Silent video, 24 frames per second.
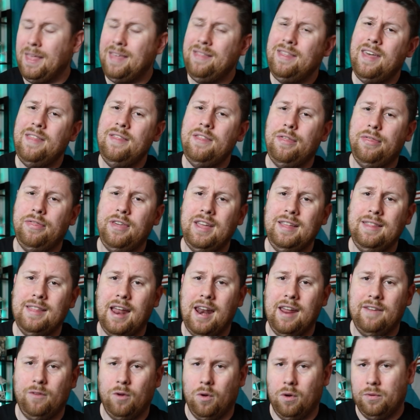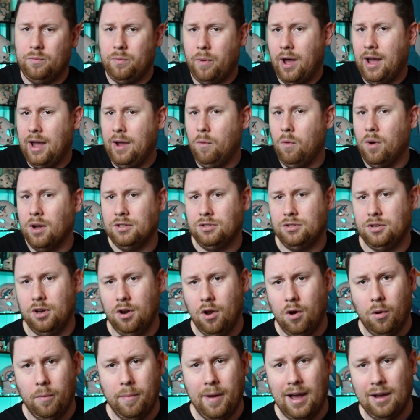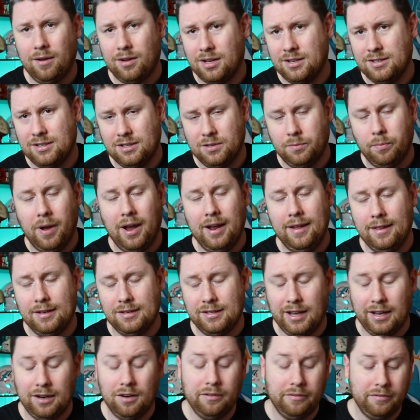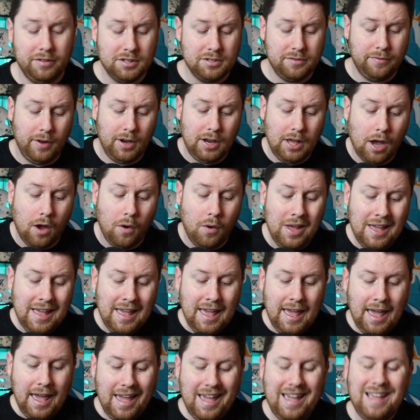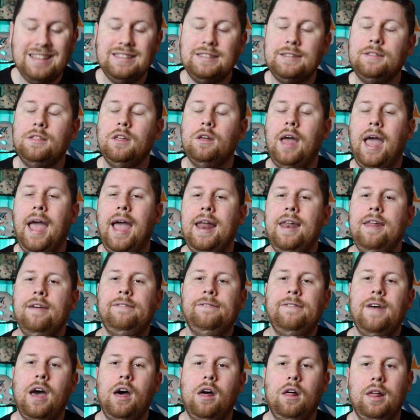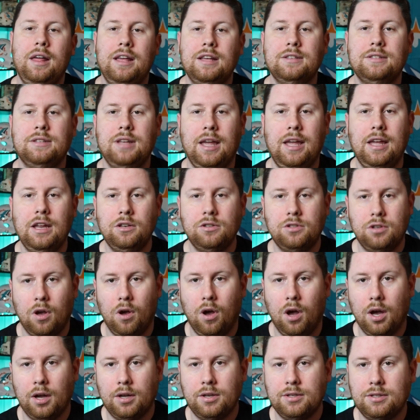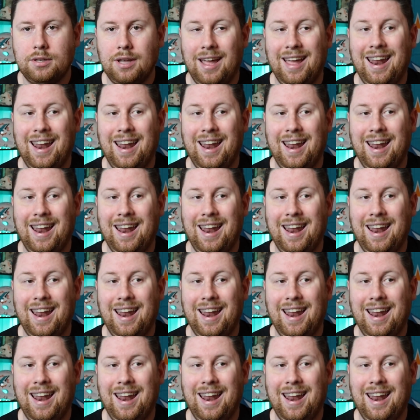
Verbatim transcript: And then the thing that everyone probably wants to know about, because it's probably the title of this video, is the N F L is in talks.